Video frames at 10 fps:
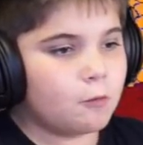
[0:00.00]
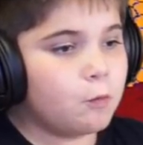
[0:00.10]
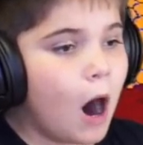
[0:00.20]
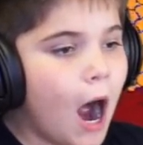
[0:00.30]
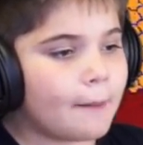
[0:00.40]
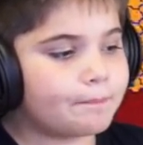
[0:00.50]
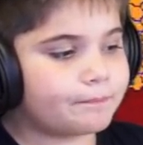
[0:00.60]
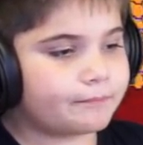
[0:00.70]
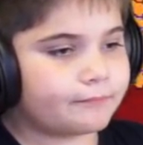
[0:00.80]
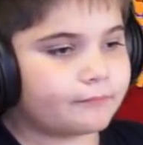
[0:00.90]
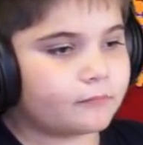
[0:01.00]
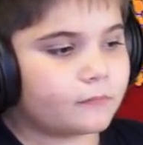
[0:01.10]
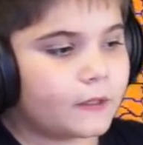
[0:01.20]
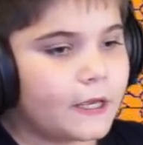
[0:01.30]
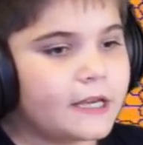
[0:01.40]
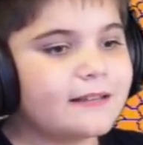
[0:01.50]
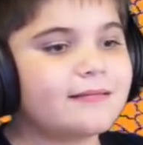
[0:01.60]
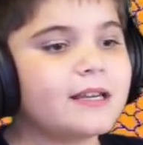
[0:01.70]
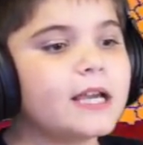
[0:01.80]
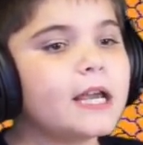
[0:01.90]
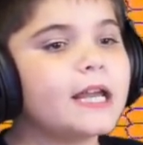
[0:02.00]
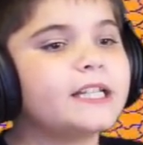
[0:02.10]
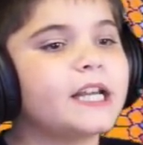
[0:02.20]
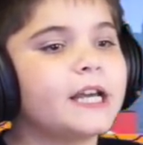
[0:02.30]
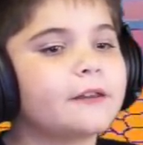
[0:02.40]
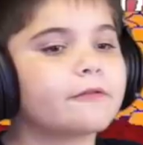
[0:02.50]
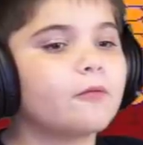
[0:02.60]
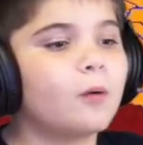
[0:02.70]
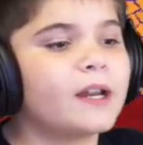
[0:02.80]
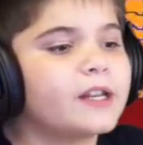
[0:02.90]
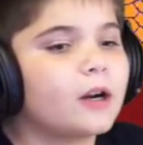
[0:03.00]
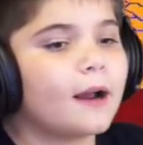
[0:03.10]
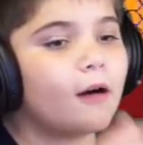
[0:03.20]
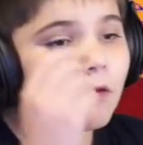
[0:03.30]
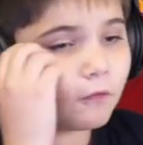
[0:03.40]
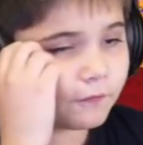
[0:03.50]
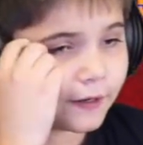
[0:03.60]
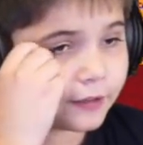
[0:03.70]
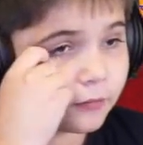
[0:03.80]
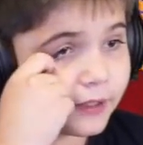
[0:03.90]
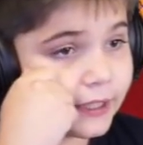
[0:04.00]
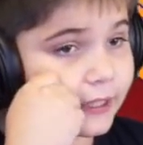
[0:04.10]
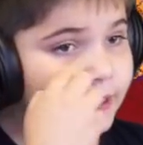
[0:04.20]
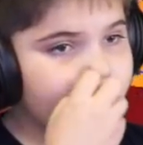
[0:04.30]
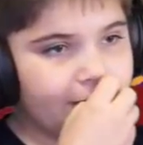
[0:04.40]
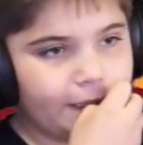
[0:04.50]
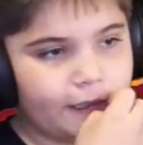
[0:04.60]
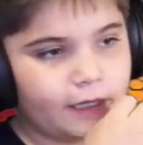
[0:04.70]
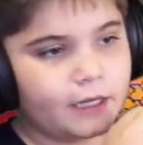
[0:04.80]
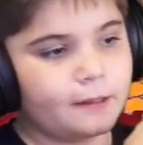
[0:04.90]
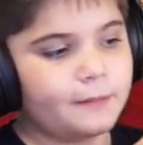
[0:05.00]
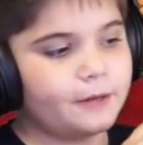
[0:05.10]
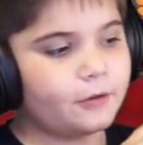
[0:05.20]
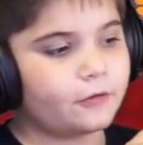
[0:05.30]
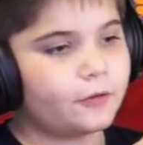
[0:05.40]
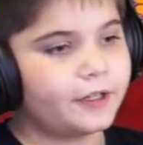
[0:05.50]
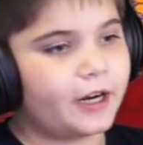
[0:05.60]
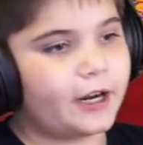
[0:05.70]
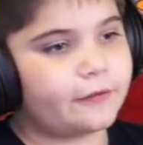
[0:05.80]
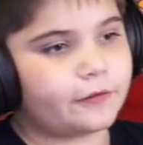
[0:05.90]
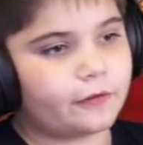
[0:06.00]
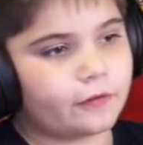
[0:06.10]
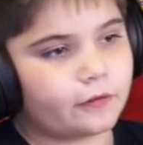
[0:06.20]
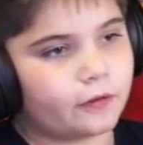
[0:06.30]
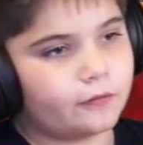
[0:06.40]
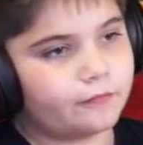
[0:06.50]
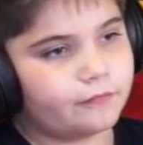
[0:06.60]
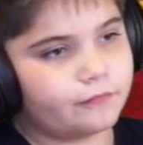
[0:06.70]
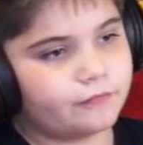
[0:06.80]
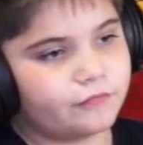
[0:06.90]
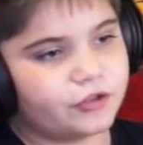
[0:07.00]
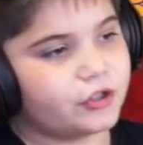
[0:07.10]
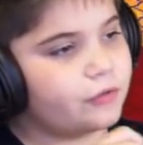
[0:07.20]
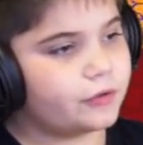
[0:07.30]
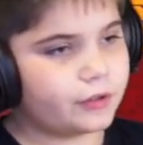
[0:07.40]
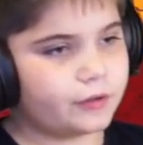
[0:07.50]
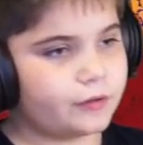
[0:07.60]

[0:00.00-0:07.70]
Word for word: What? See, it takes away your health. I don't get it. Maybe those green guys just shoot.